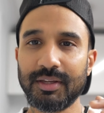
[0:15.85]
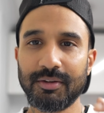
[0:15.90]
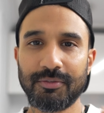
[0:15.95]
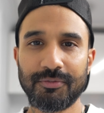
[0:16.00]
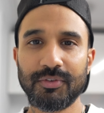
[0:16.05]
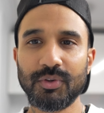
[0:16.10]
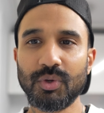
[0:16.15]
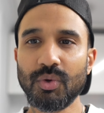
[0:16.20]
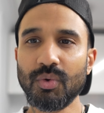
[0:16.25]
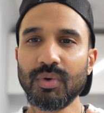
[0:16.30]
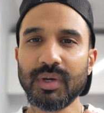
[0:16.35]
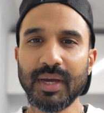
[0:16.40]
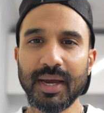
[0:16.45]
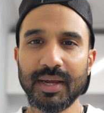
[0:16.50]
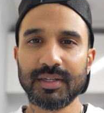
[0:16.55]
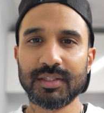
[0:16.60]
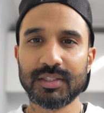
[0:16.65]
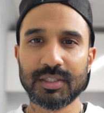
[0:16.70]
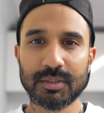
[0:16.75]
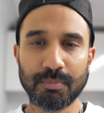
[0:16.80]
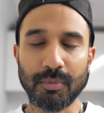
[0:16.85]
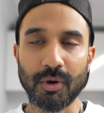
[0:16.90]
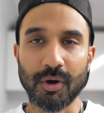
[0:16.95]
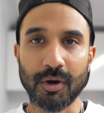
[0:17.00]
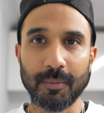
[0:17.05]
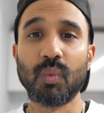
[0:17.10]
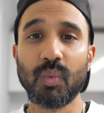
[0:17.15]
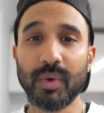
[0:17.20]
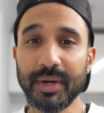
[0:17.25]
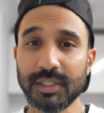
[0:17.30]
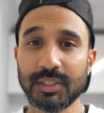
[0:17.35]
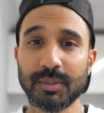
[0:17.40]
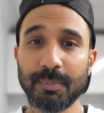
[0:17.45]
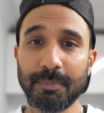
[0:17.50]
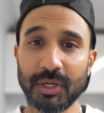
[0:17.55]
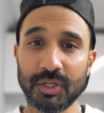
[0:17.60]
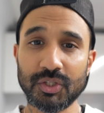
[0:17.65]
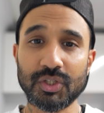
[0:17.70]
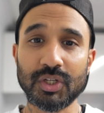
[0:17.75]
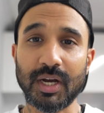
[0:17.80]
if you can spot which
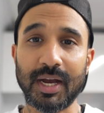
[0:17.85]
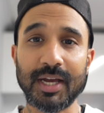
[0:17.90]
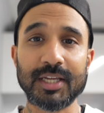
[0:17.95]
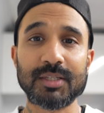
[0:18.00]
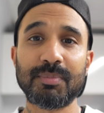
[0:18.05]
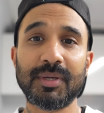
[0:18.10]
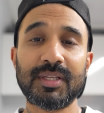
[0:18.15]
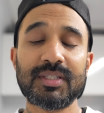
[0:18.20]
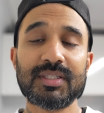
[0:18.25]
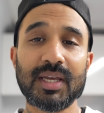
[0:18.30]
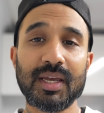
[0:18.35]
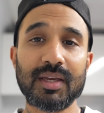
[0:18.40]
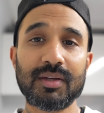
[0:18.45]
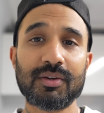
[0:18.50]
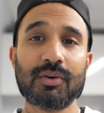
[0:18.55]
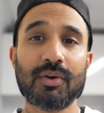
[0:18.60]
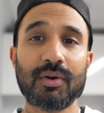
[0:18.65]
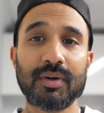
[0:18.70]
picture has been taken